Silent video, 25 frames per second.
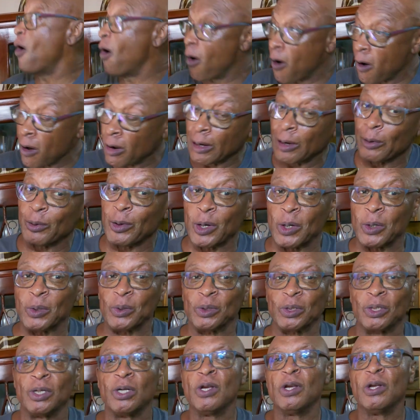all
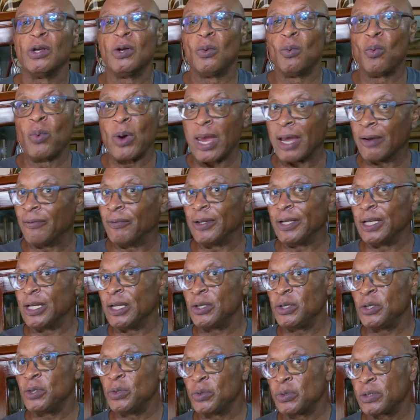around, wherever
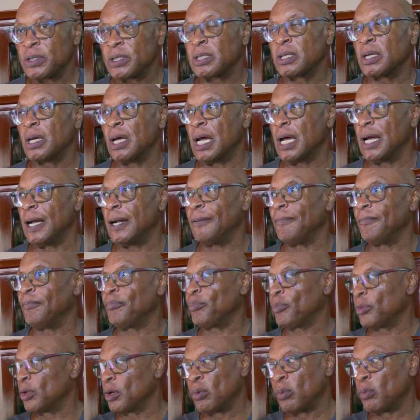they use
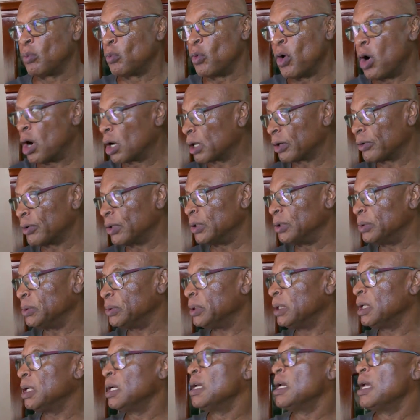um, walk
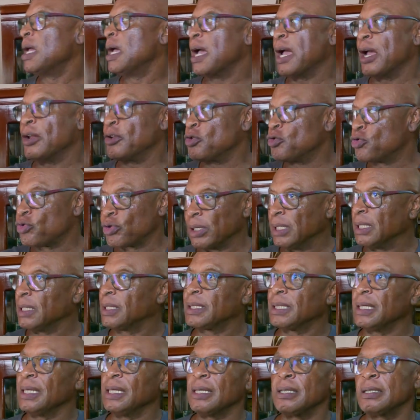around and drill
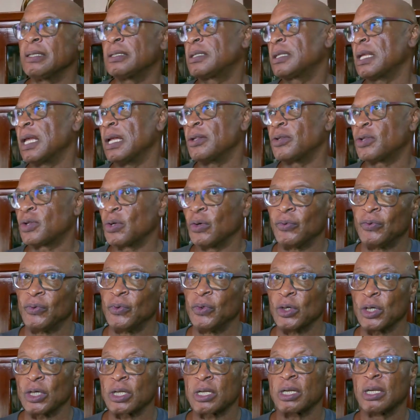things and so
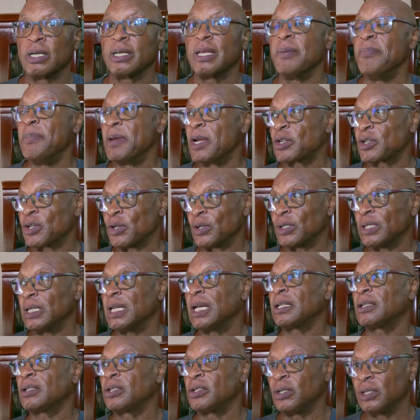forth. They make certain
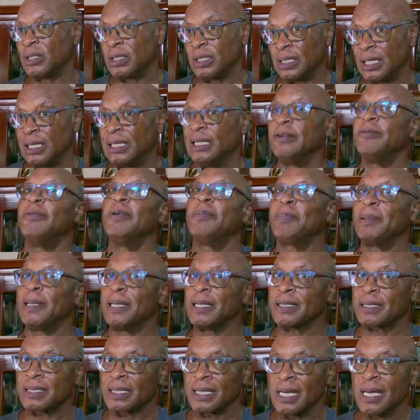that they leave the
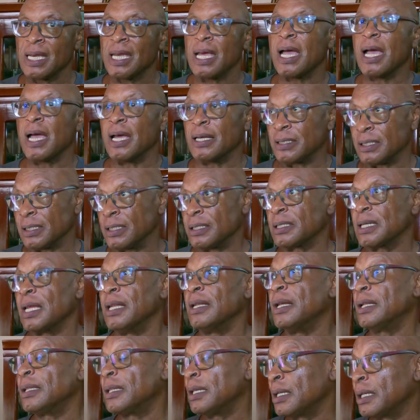place as is,
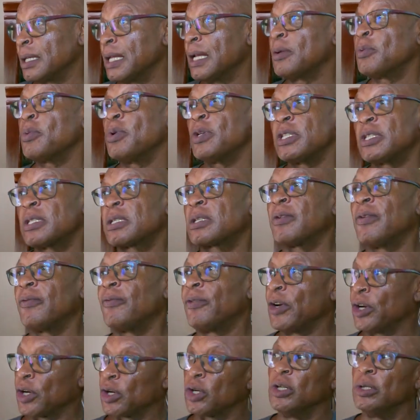and I think that was
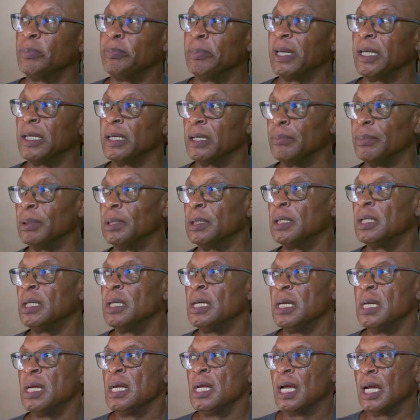very commendable.
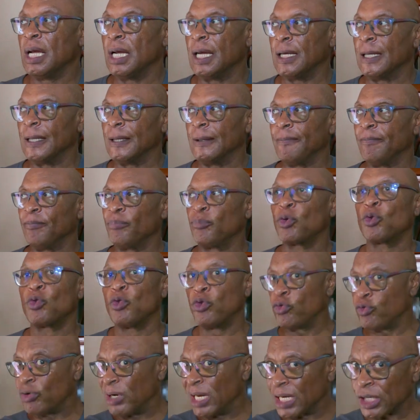Um,
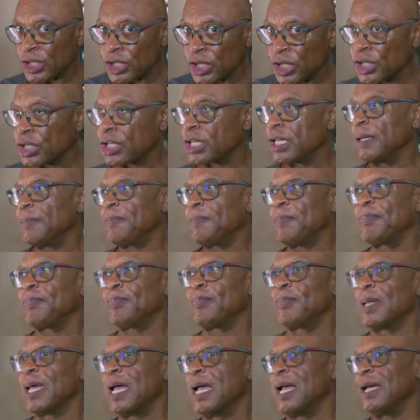good relationship
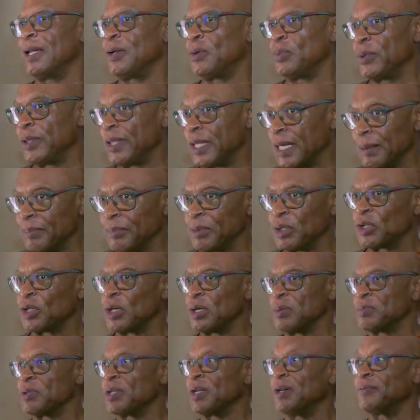I had with them in
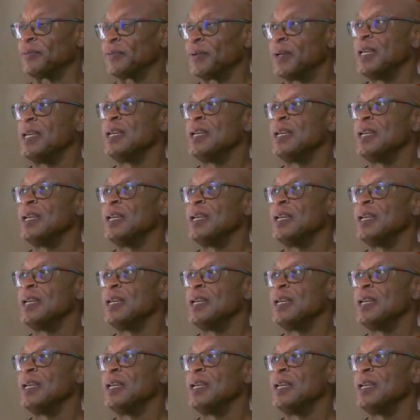terms of